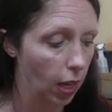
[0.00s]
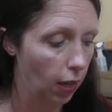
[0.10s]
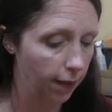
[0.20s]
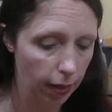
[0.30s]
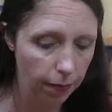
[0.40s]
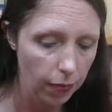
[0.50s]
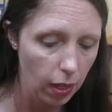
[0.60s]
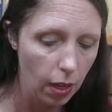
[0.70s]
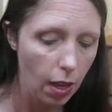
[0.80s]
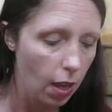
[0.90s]
think of it.
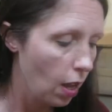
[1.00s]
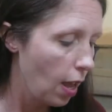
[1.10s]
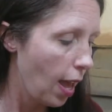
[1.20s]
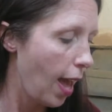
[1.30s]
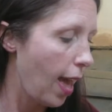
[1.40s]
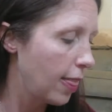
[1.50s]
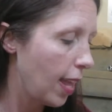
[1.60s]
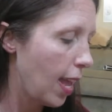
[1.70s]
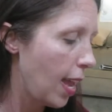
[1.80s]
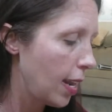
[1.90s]
And
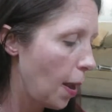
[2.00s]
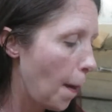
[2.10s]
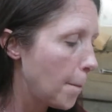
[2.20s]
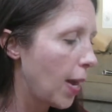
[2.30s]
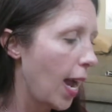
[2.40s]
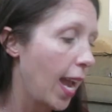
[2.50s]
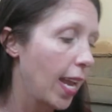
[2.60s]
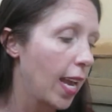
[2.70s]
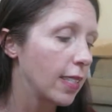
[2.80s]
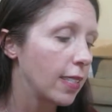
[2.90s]
then
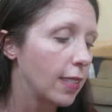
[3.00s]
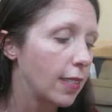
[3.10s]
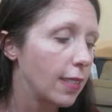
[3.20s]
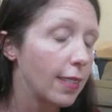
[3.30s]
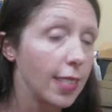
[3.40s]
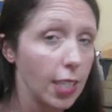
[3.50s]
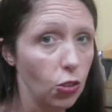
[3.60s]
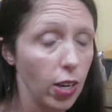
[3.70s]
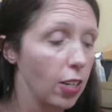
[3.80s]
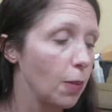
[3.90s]
my 6th
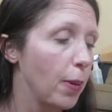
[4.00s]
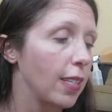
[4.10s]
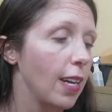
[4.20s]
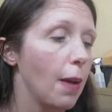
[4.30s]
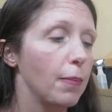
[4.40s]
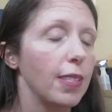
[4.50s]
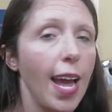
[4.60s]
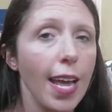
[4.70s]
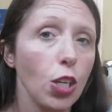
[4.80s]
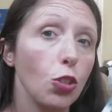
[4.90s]
grader picked up
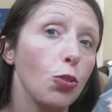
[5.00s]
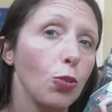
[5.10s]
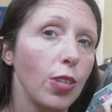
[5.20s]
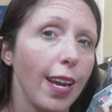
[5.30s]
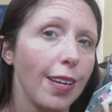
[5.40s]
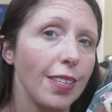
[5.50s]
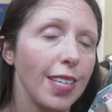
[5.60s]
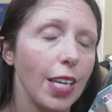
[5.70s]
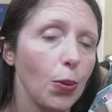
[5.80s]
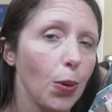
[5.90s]
10 True Tales,
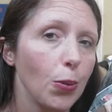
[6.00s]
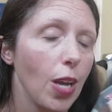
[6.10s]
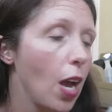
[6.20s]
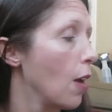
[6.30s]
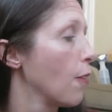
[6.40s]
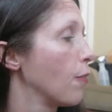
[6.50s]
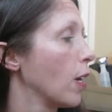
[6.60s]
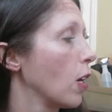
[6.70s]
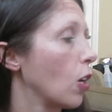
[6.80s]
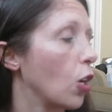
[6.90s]
Heroes of
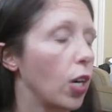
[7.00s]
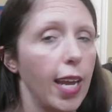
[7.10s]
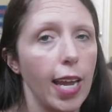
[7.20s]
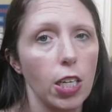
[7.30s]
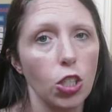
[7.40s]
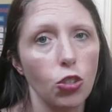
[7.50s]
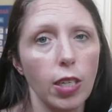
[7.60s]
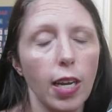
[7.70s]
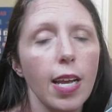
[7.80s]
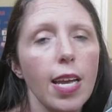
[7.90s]
Hurricane
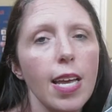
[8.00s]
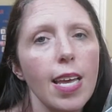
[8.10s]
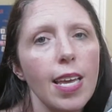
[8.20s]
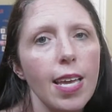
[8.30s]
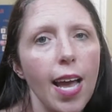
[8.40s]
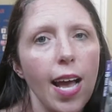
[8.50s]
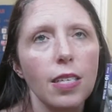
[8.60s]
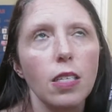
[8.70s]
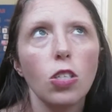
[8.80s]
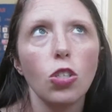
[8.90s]
Katrina. He
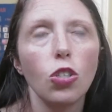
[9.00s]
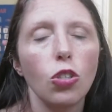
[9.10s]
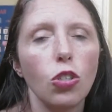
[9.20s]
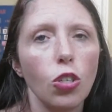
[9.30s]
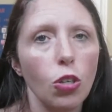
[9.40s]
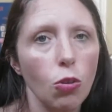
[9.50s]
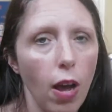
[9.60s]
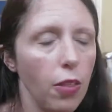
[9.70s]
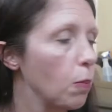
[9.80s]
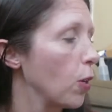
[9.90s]
has 2
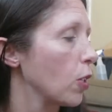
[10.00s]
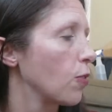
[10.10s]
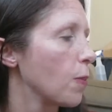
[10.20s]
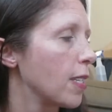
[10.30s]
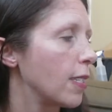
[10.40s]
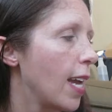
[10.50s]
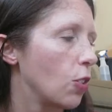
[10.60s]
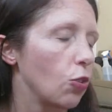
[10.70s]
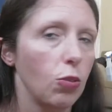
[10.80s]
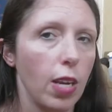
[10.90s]
other books from this
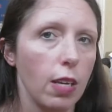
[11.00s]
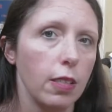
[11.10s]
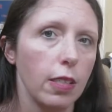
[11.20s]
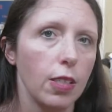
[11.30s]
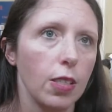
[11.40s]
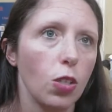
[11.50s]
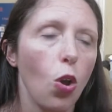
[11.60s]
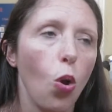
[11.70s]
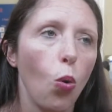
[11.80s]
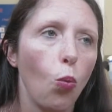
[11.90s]
10 True Tales series,
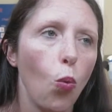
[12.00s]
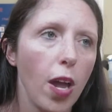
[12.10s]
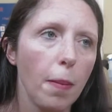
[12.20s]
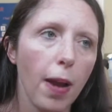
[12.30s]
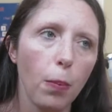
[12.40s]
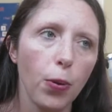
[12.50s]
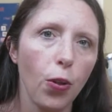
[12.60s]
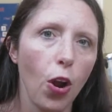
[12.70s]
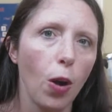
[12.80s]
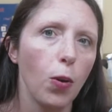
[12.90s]
one about
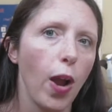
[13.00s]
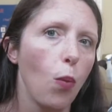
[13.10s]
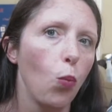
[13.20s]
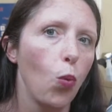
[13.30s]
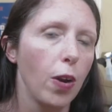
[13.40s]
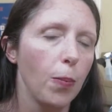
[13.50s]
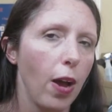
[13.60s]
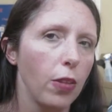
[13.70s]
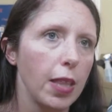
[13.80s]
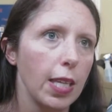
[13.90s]
Pearl Harbor and one
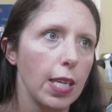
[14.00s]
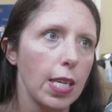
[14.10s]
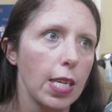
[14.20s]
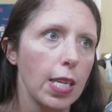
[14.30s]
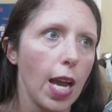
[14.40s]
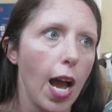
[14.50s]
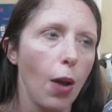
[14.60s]
about the